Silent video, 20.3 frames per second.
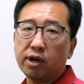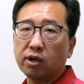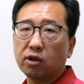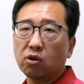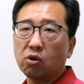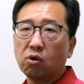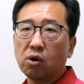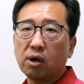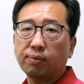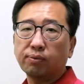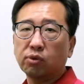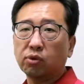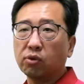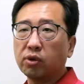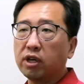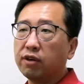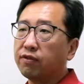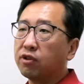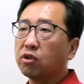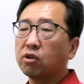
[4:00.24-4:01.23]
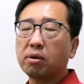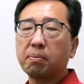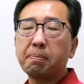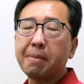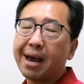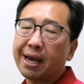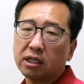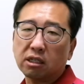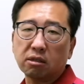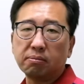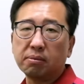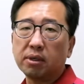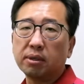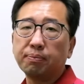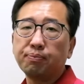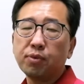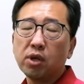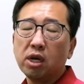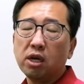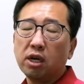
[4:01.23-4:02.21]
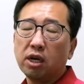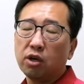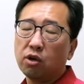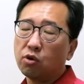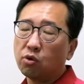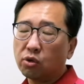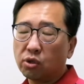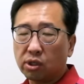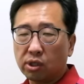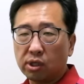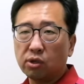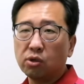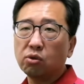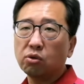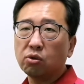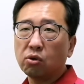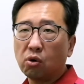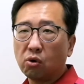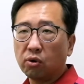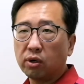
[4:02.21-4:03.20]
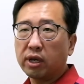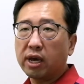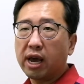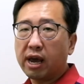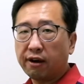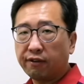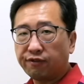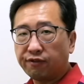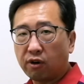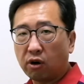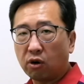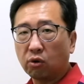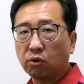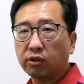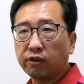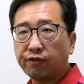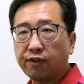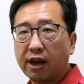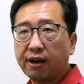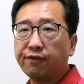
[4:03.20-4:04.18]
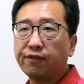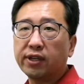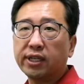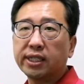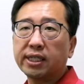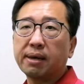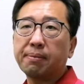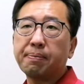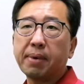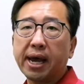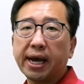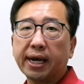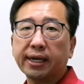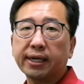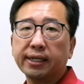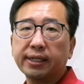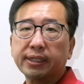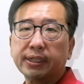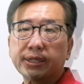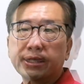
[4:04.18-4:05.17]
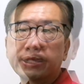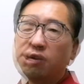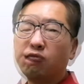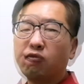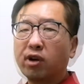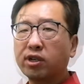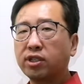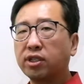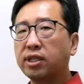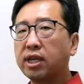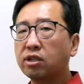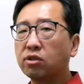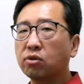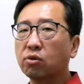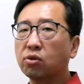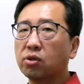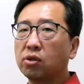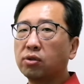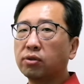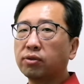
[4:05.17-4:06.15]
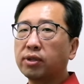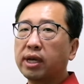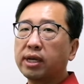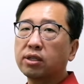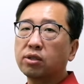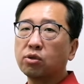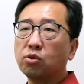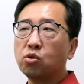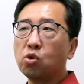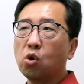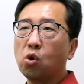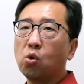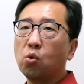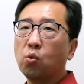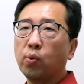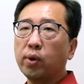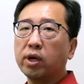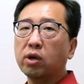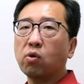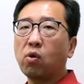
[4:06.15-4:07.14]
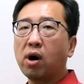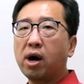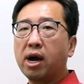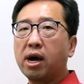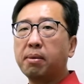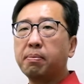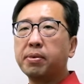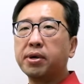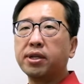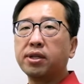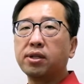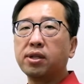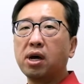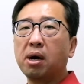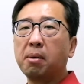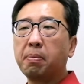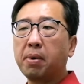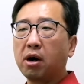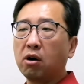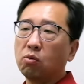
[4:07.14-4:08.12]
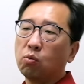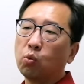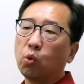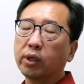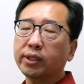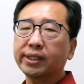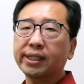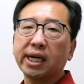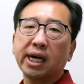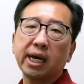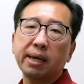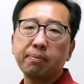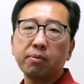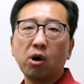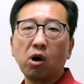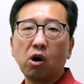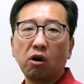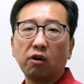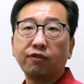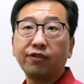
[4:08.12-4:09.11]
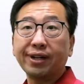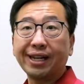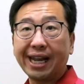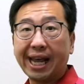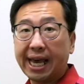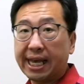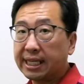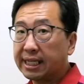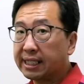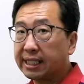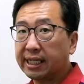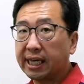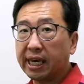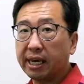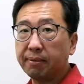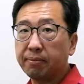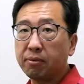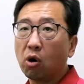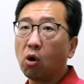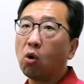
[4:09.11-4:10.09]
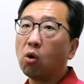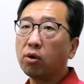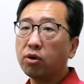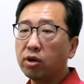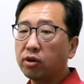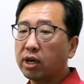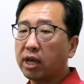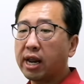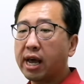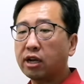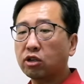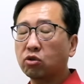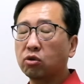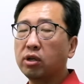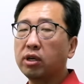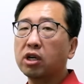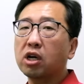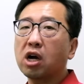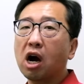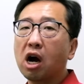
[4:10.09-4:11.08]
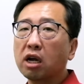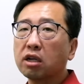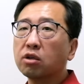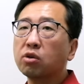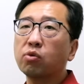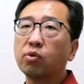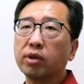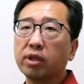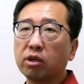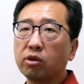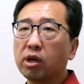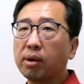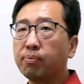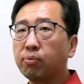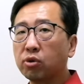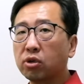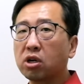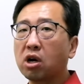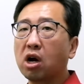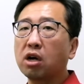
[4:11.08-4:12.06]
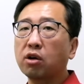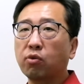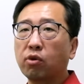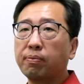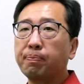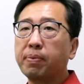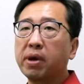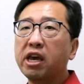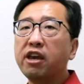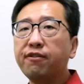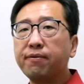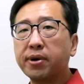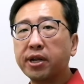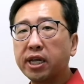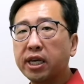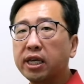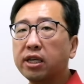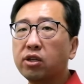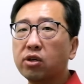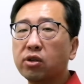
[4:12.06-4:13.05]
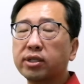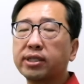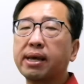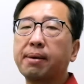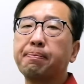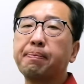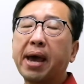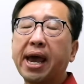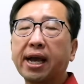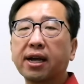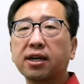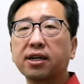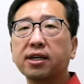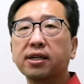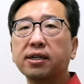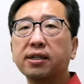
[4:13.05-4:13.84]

go up to even the maximum, you still only have follow the 5 feet setback. In residential zone, there's no requirement about what type of landscape, or you can actually you can put concrete pavement in your setback.